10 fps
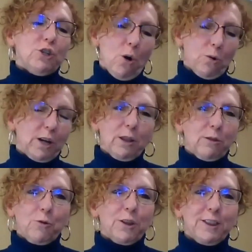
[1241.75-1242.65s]
don't
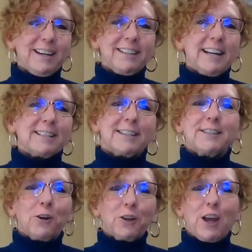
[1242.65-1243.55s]
get through the things
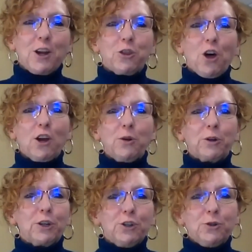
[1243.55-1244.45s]
necessarily that you thought you
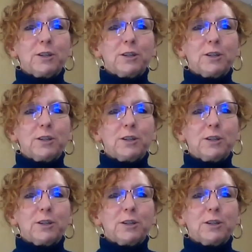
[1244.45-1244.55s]
were going to do,